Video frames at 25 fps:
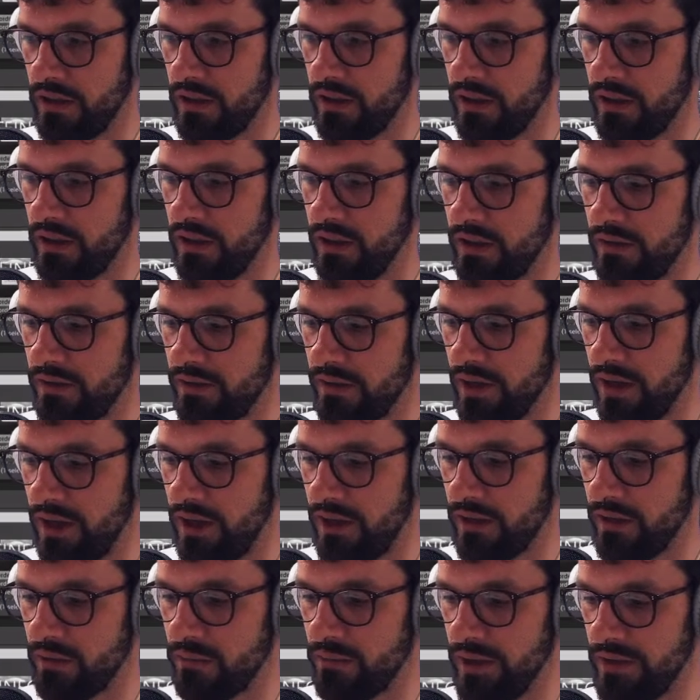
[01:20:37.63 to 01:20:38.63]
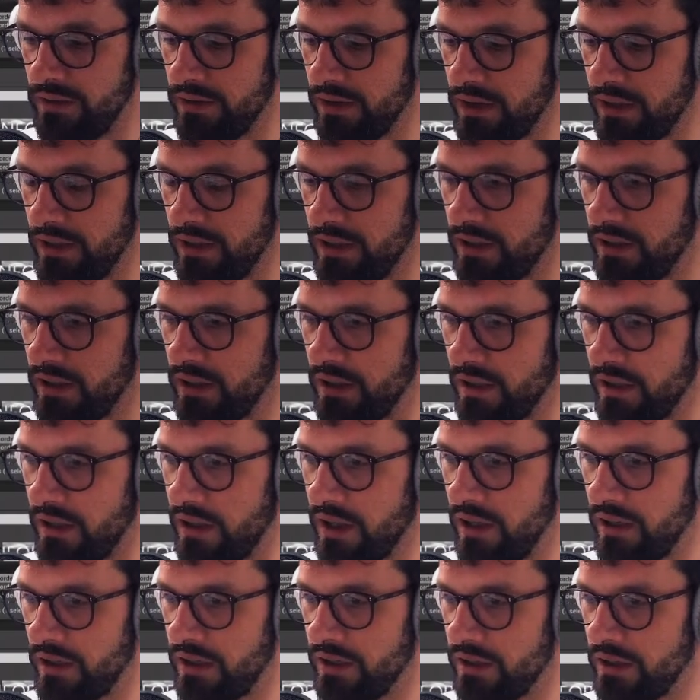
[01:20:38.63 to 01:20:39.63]
it's like basically
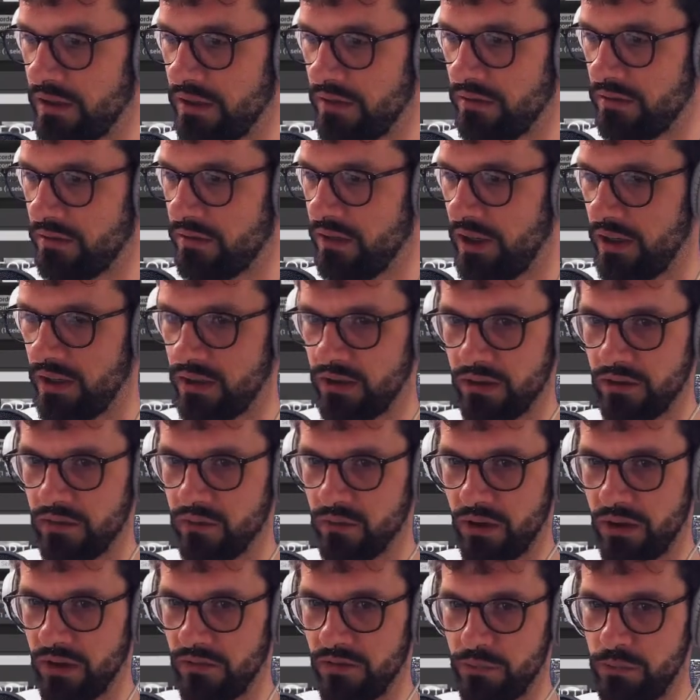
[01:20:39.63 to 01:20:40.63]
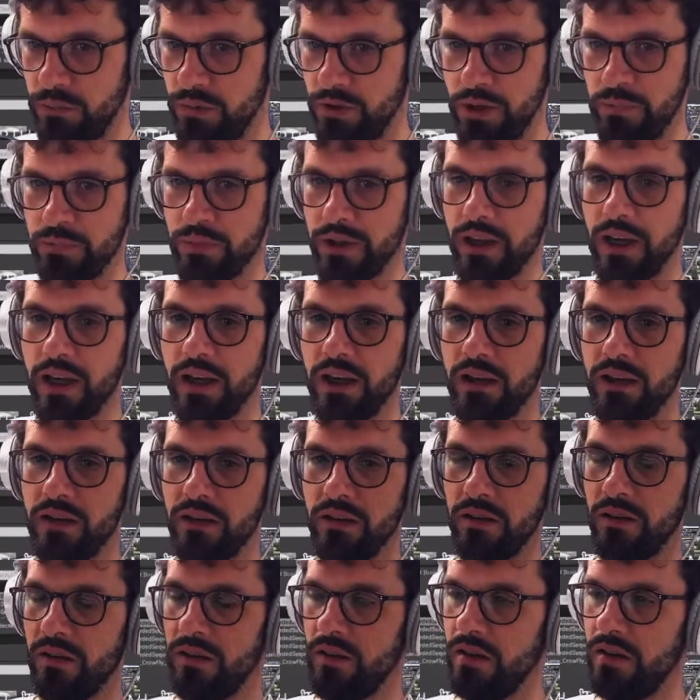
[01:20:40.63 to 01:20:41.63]
like a whatever Premiere
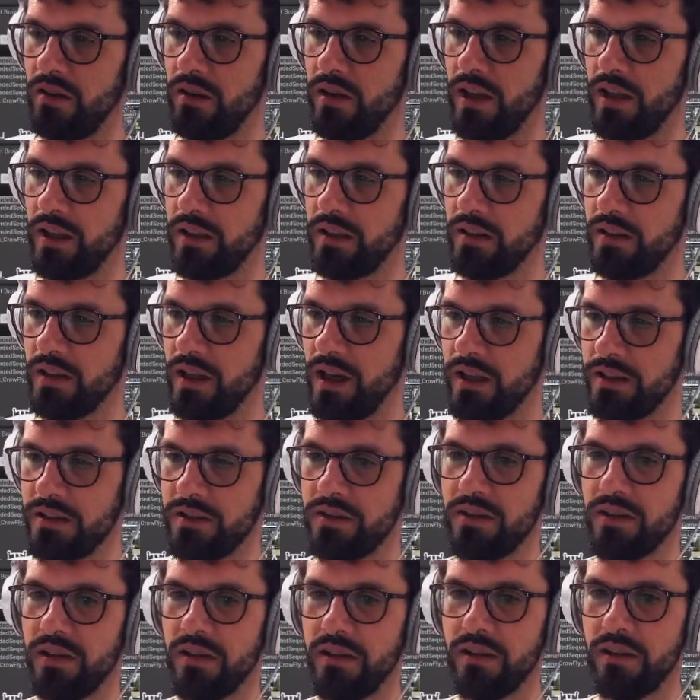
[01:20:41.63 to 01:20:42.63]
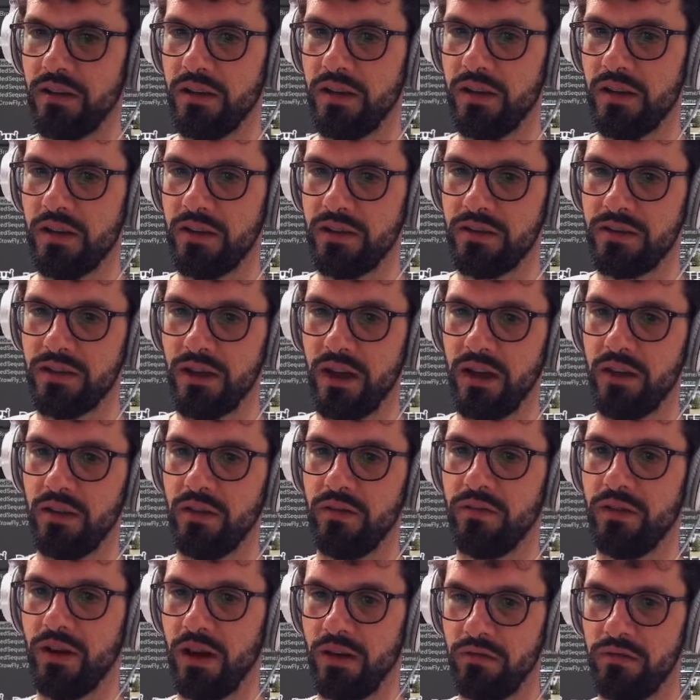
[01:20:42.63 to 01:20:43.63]
or like an editor inside
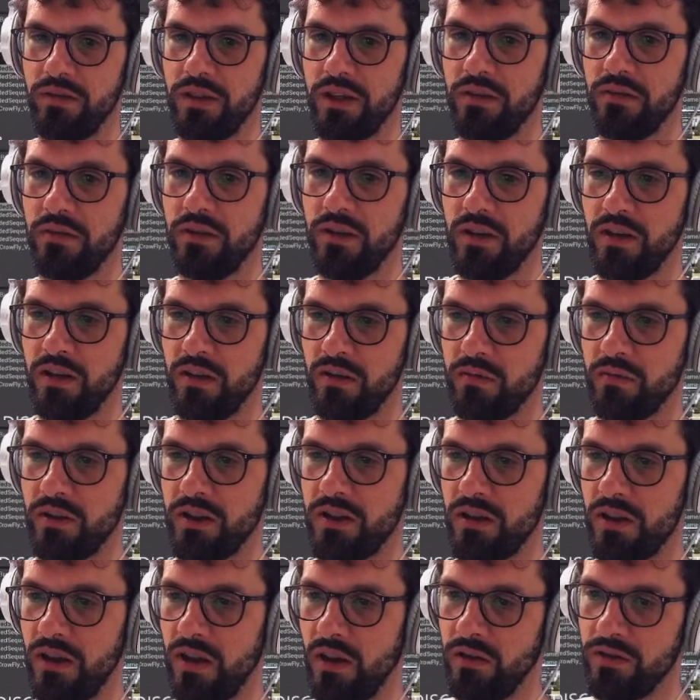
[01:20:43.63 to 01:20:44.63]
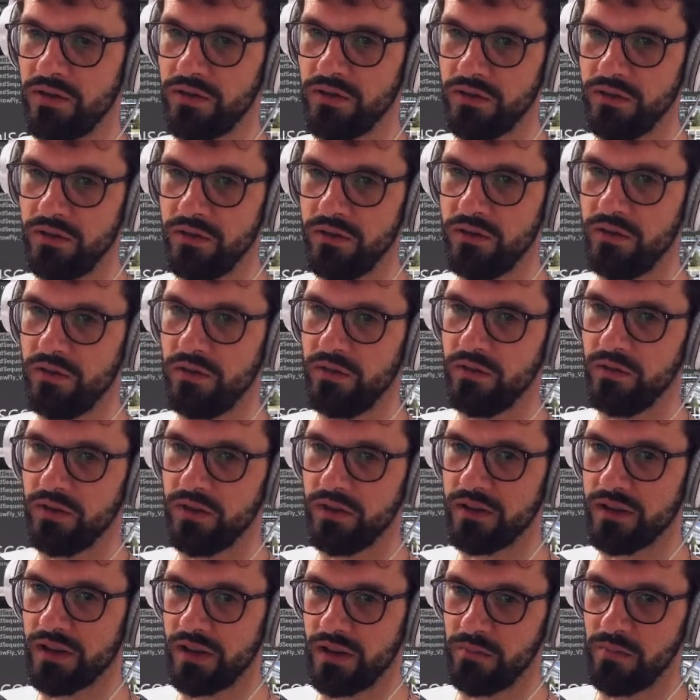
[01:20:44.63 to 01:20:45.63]
of Unreal, which allows you to do
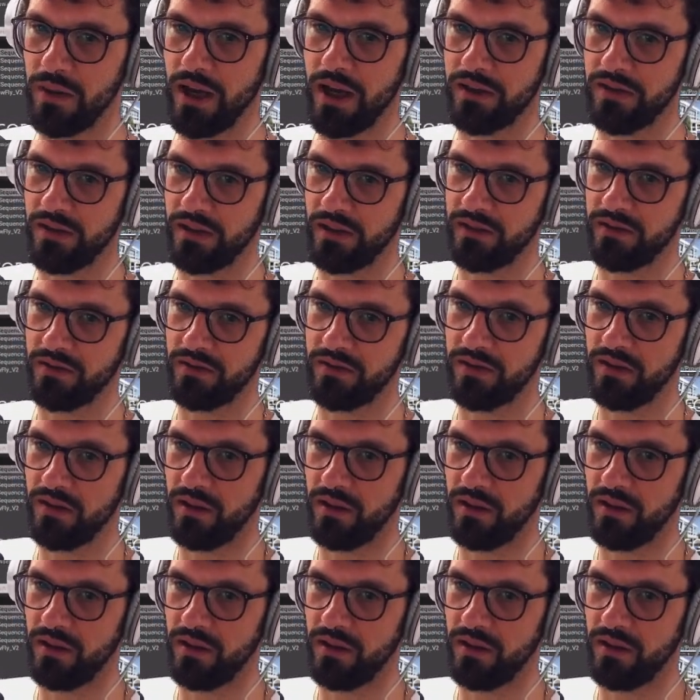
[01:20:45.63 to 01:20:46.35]
cinematics,